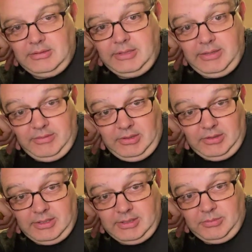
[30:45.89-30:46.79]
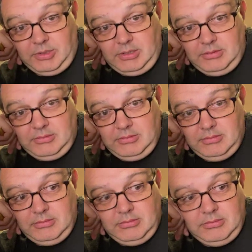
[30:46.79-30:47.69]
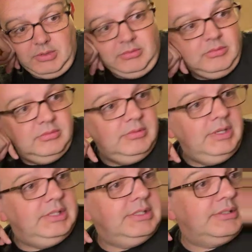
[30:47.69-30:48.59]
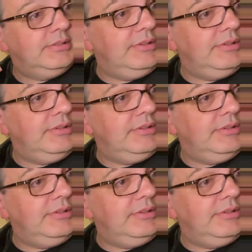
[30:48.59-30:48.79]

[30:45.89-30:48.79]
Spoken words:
or however long this has been. Oh, it